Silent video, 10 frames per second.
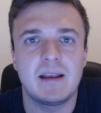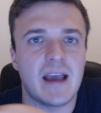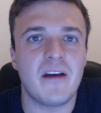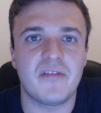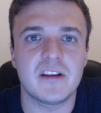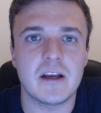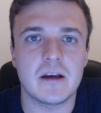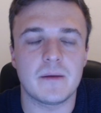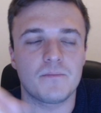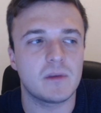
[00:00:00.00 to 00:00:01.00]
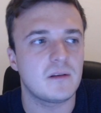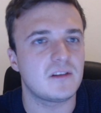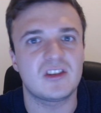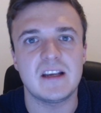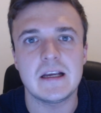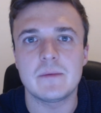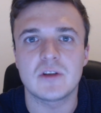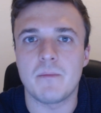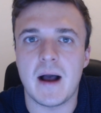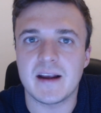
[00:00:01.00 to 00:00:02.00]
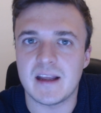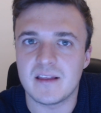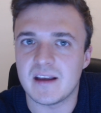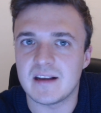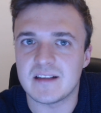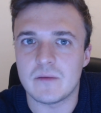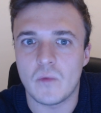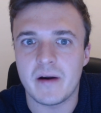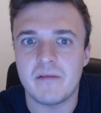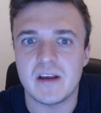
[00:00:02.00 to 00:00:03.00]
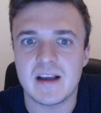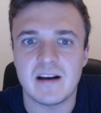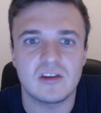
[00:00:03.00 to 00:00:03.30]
Get affiliate schemes and marketing things in wherever you can.